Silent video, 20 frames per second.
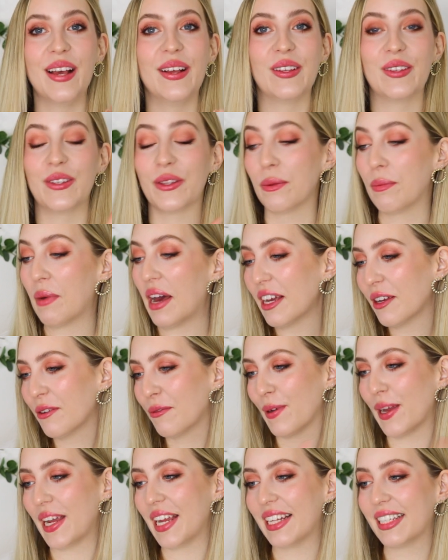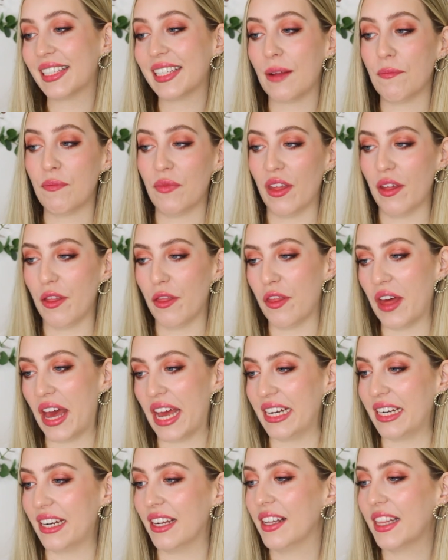So the back reads,
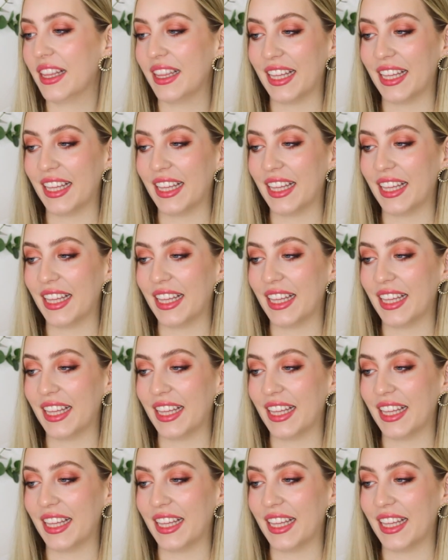Then,